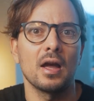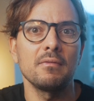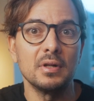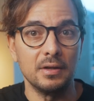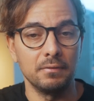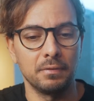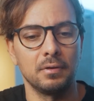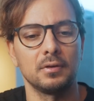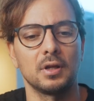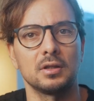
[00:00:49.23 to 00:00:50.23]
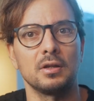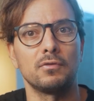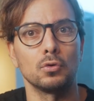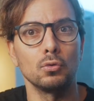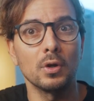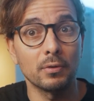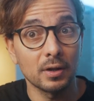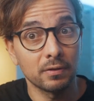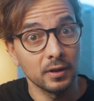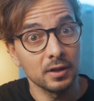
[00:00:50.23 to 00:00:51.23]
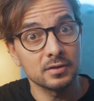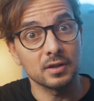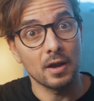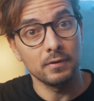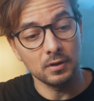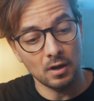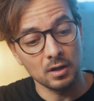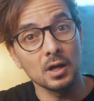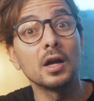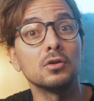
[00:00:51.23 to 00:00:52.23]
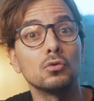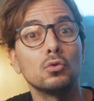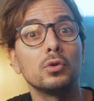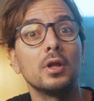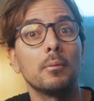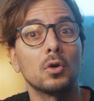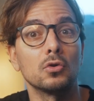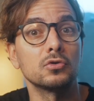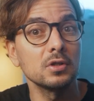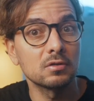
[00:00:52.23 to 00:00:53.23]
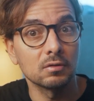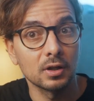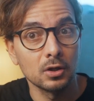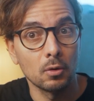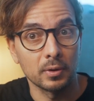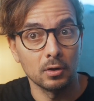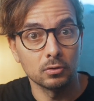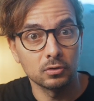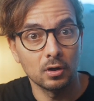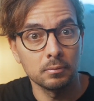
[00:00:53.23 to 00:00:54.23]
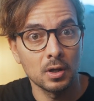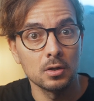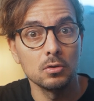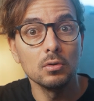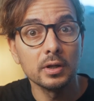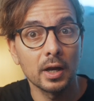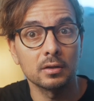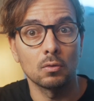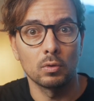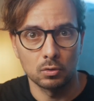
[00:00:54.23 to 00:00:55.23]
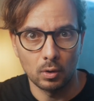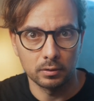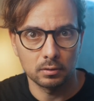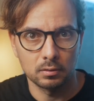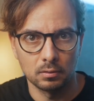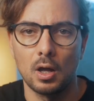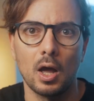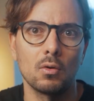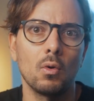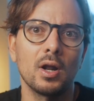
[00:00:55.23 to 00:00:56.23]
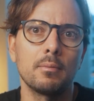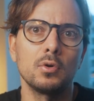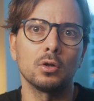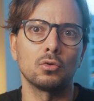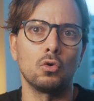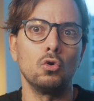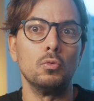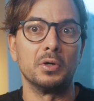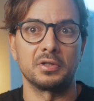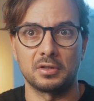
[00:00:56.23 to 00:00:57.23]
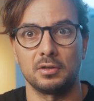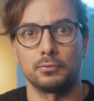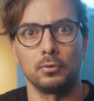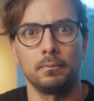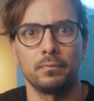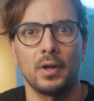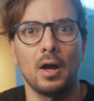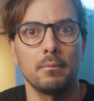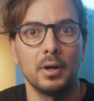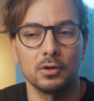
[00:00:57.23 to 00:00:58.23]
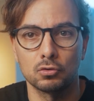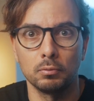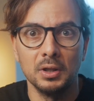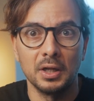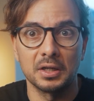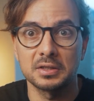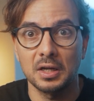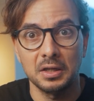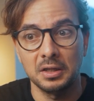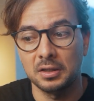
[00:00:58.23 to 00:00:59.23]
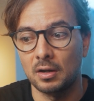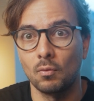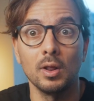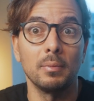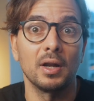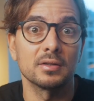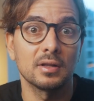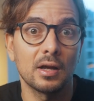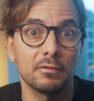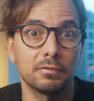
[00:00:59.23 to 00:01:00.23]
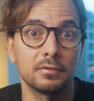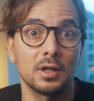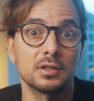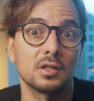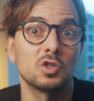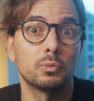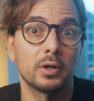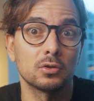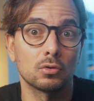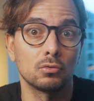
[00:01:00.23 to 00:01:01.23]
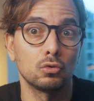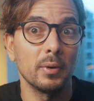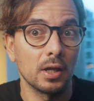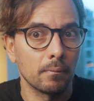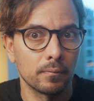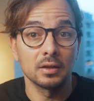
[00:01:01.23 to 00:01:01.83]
I believe that if you do the right things every day and you do them consistently over the long term, you'll get what you want. And while I'm not uber successful, I have managed to build an exciting and well-balanced life that is an inspiration to many.